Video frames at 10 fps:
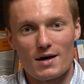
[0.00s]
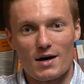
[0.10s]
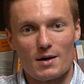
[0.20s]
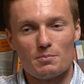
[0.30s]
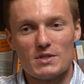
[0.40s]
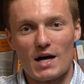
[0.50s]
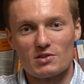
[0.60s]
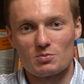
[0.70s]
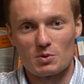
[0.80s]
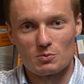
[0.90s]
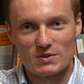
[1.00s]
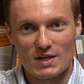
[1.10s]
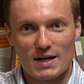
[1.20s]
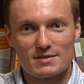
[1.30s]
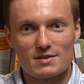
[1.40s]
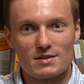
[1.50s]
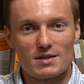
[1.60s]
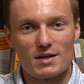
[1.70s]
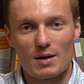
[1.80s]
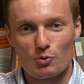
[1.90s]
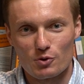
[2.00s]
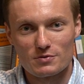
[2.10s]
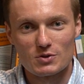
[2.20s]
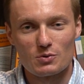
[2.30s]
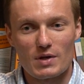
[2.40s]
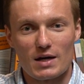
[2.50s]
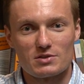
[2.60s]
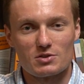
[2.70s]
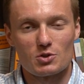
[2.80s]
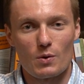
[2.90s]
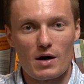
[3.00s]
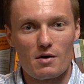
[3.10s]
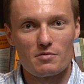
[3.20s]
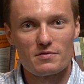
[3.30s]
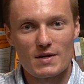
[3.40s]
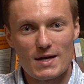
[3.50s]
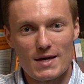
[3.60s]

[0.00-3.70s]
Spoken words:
Dousman, Wisconsin in April of 2012.